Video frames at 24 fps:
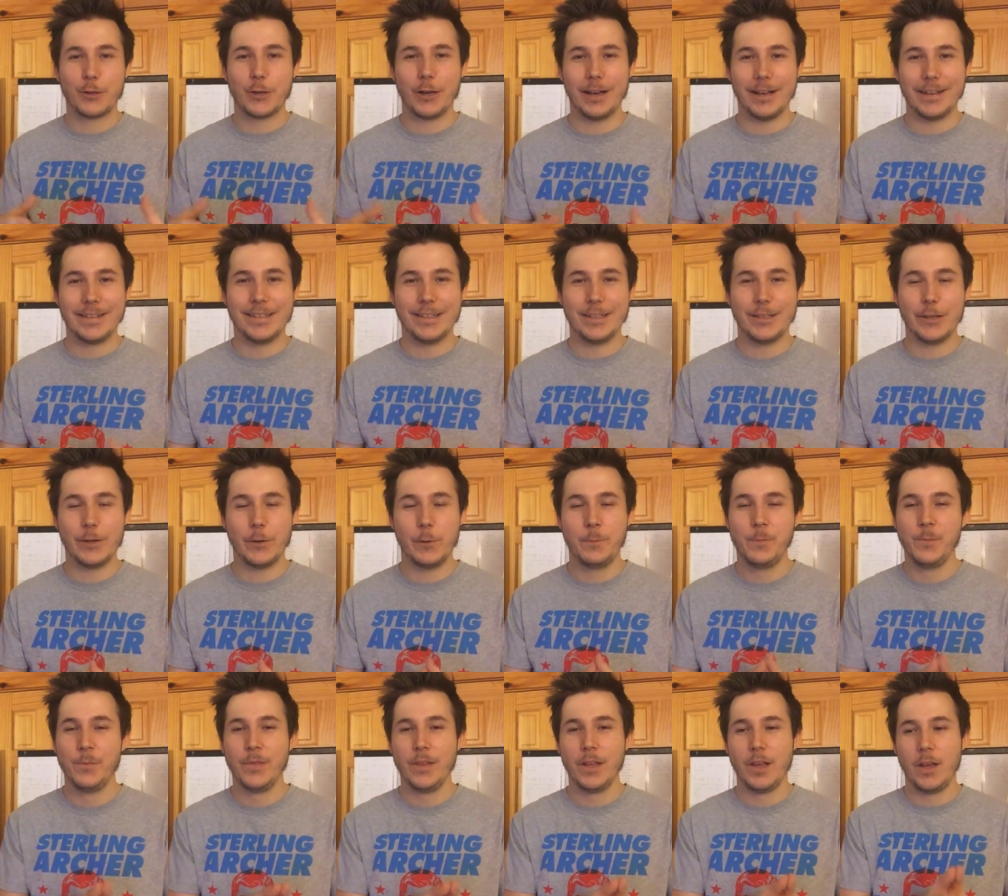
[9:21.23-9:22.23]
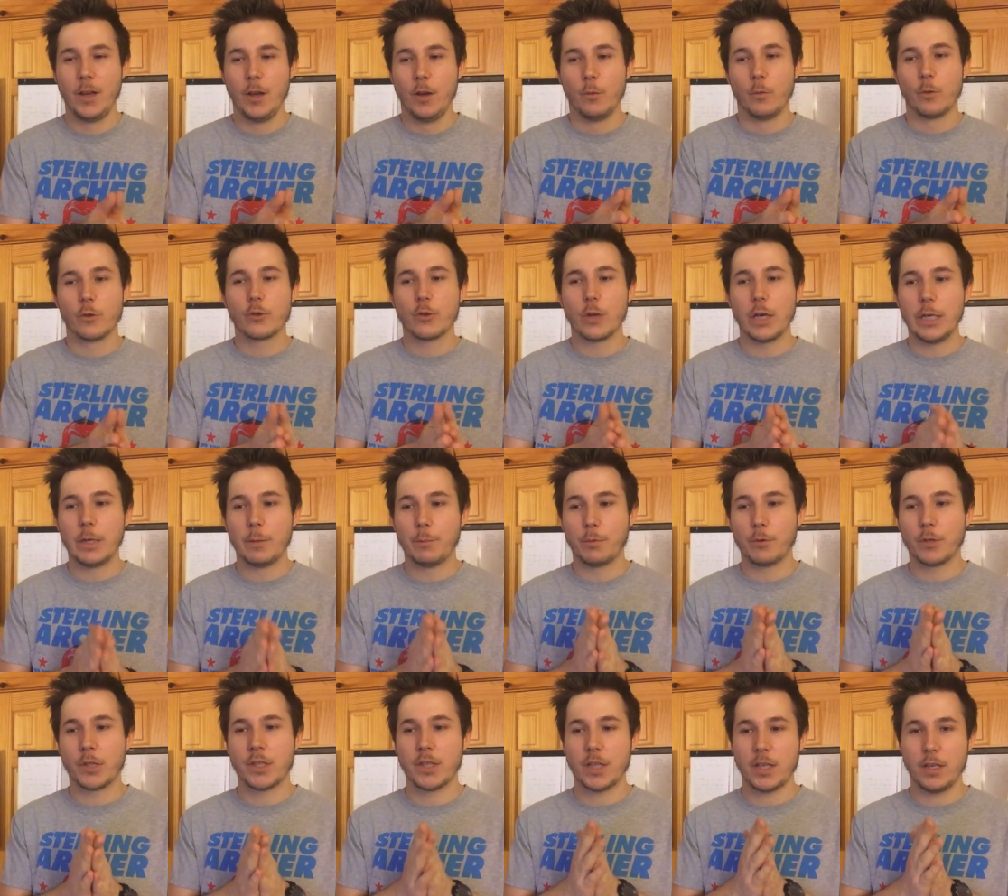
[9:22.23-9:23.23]
trying to do. We're trying to
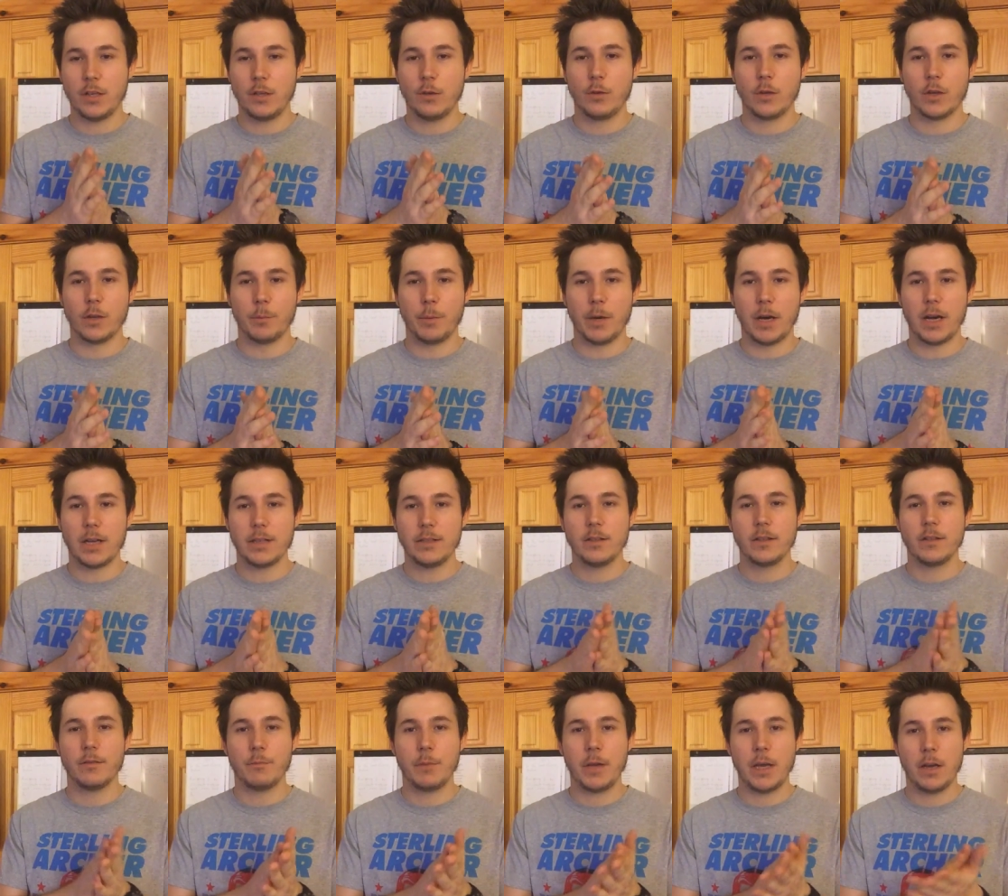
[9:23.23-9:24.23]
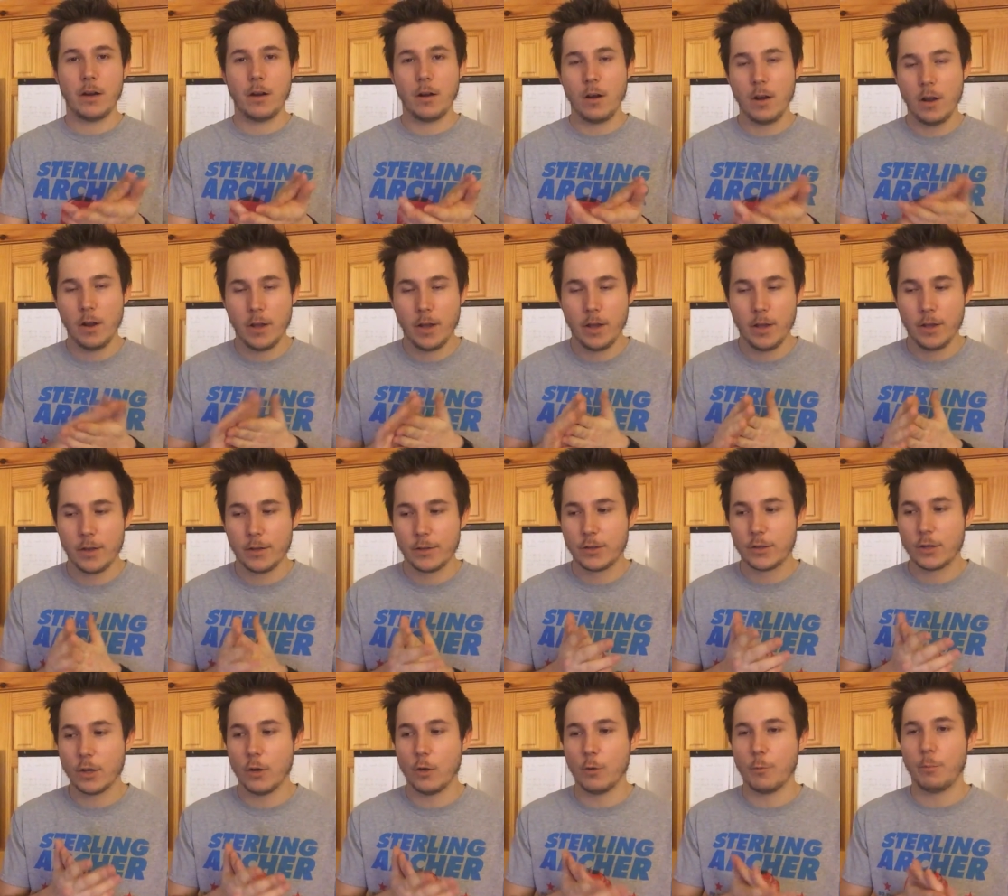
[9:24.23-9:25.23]
present you in a positive manner.
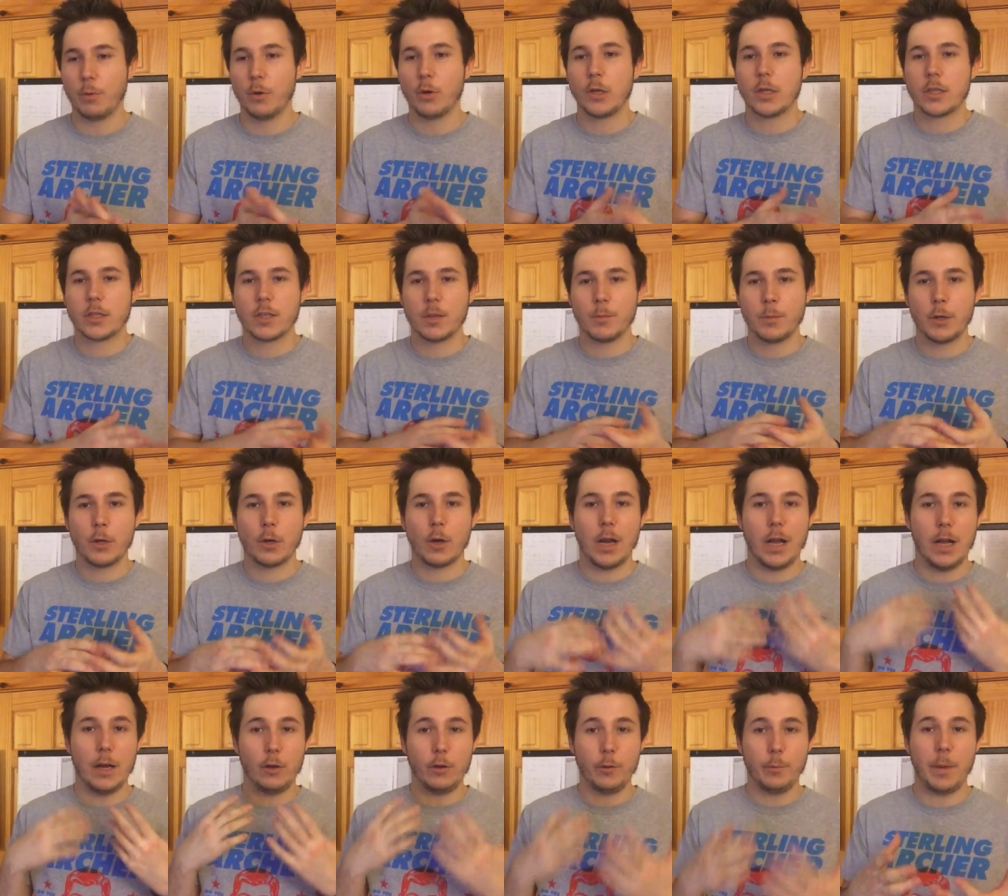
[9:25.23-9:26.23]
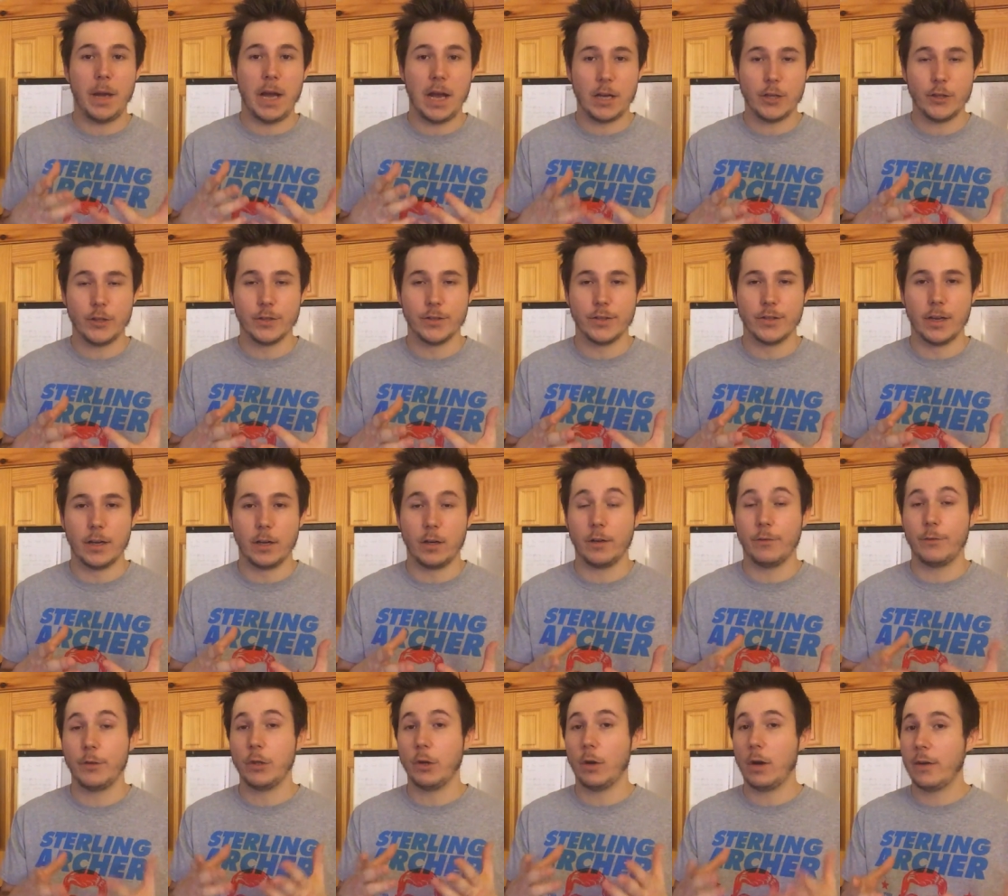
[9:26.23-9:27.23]
So put some of your health passions there.
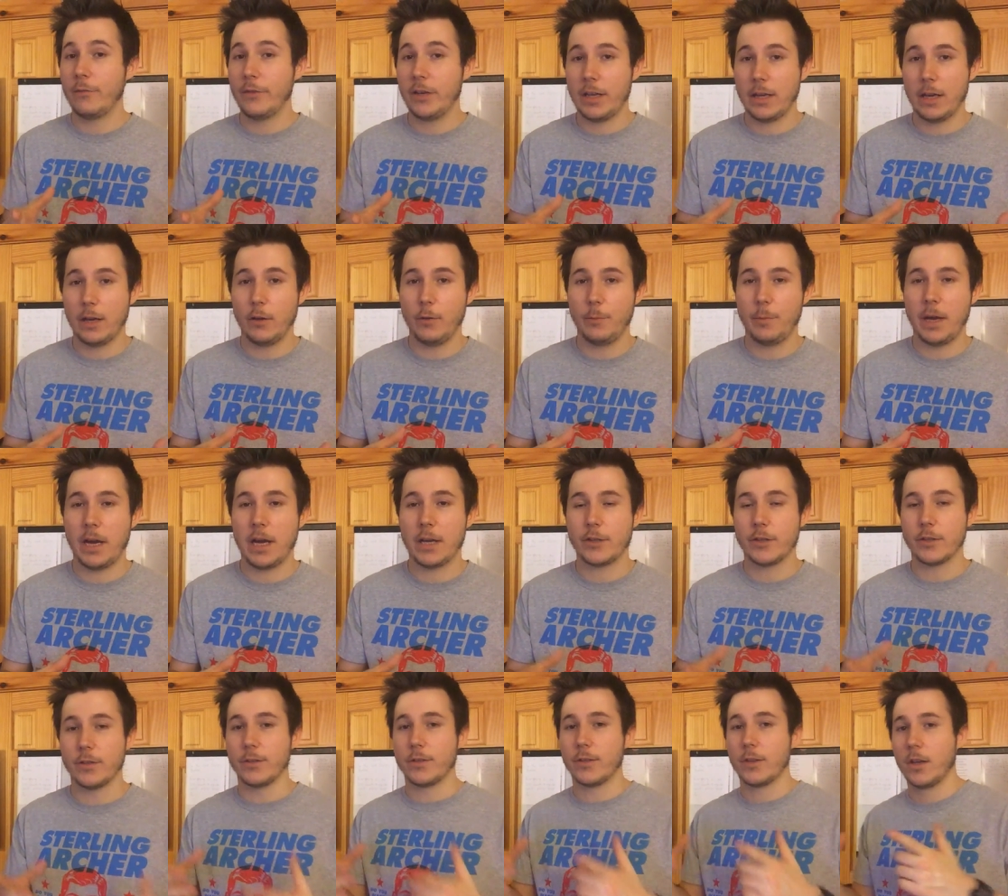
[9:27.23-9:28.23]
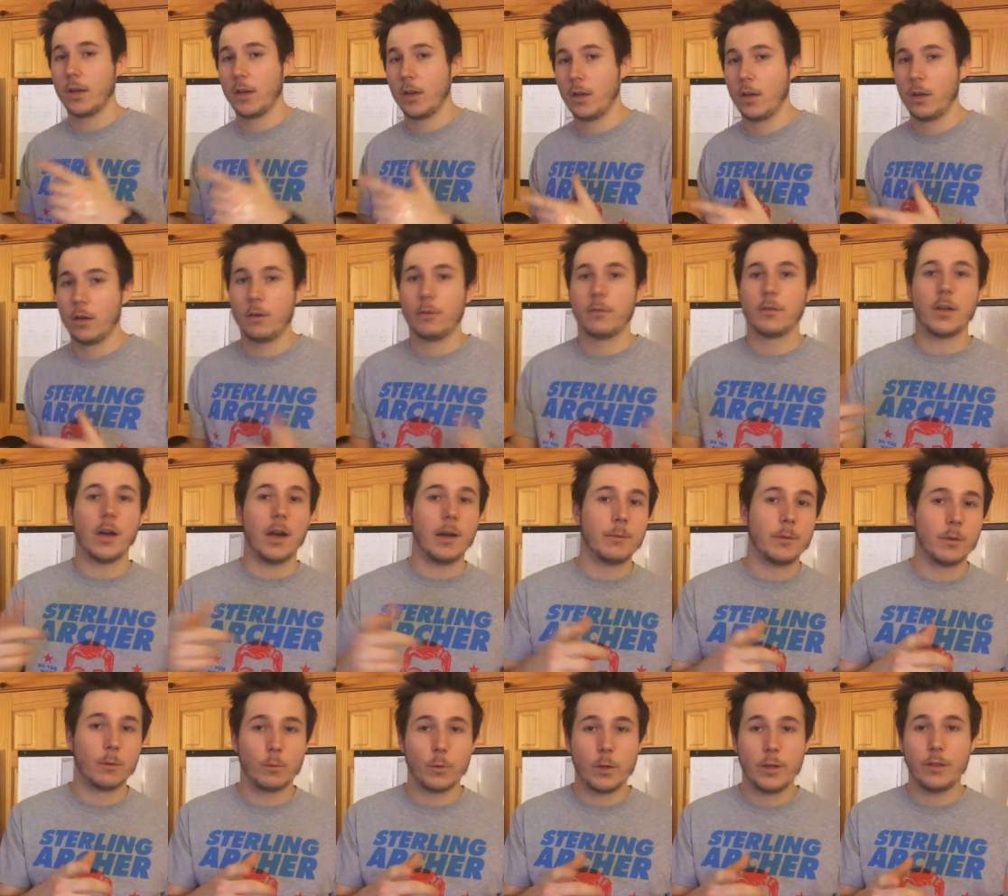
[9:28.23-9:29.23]
And if you don't have any health passions,
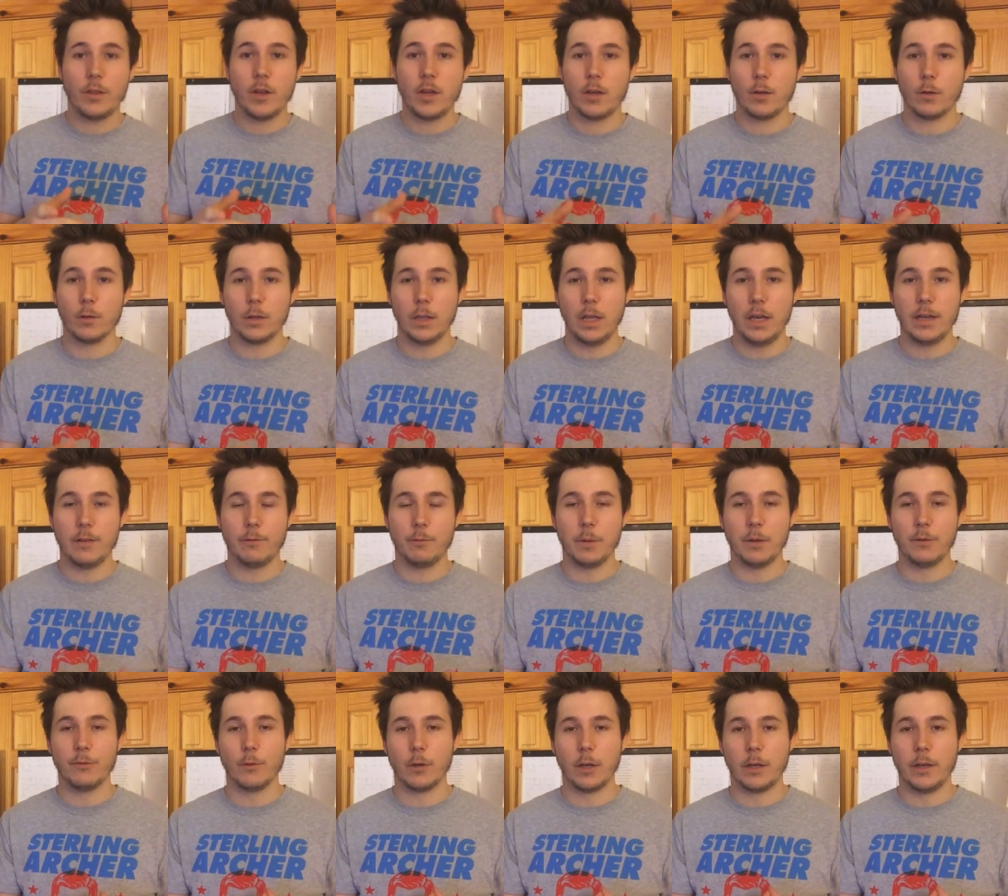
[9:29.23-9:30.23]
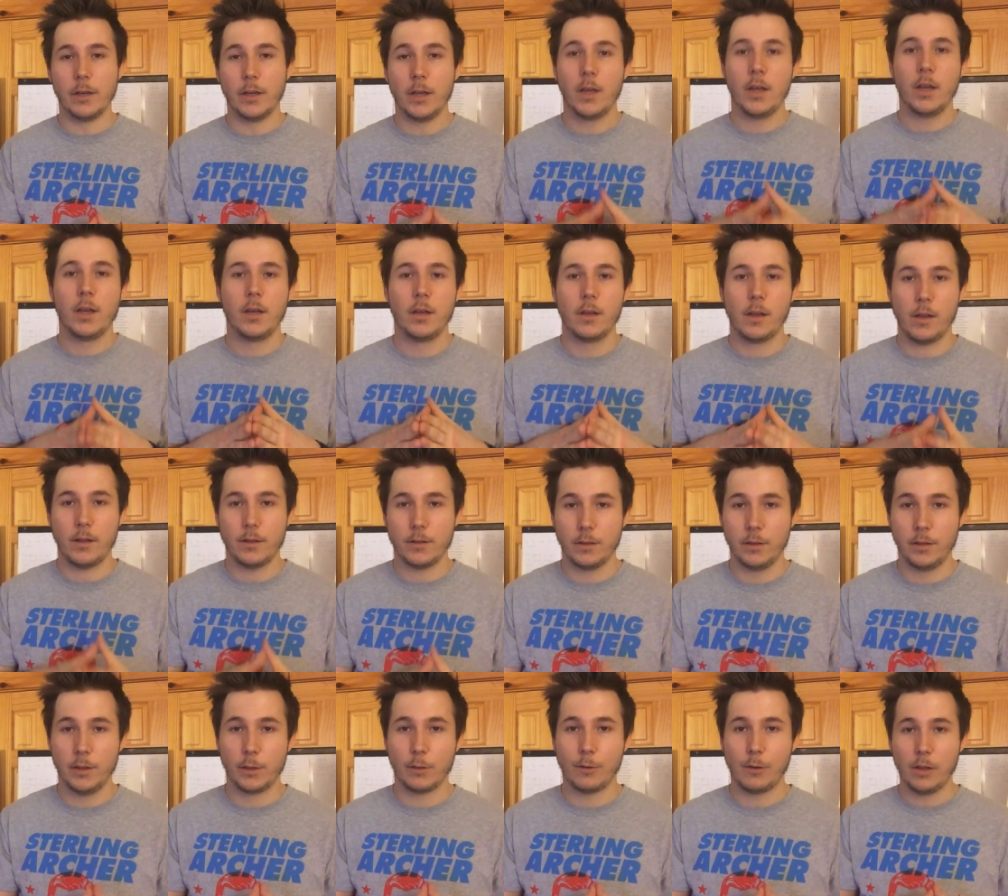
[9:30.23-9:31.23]
time to rethink your life, my friend,
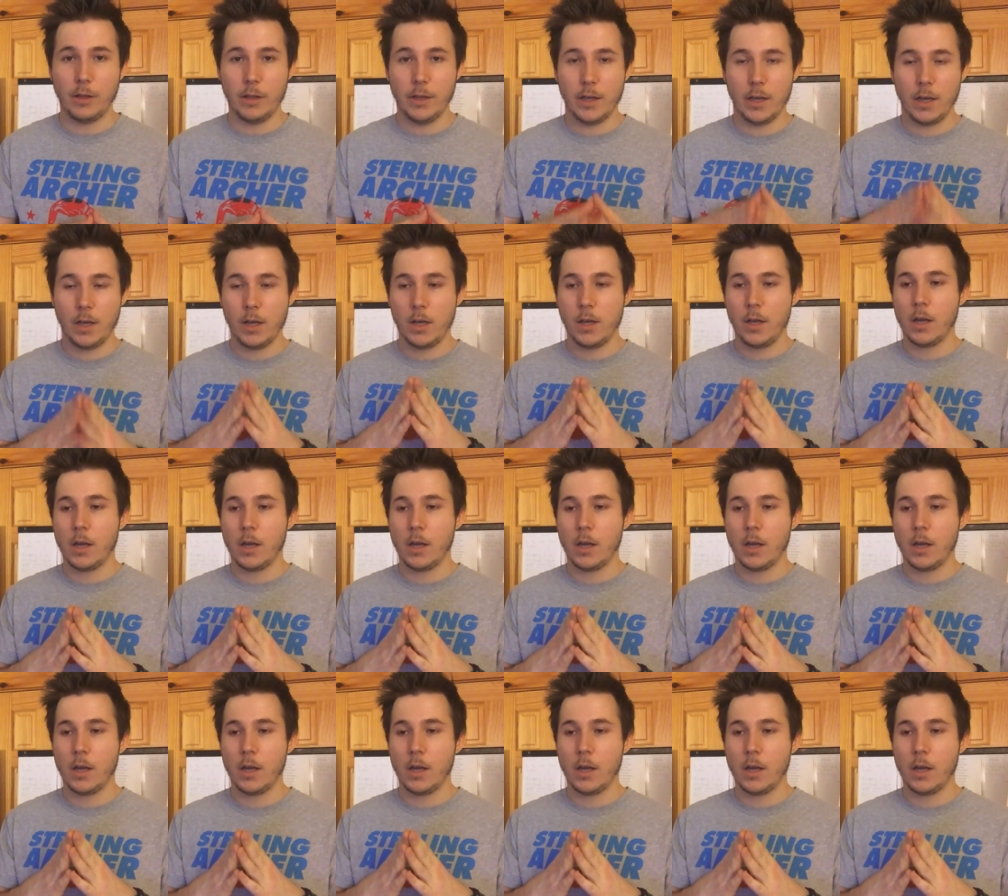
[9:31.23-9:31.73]
literally.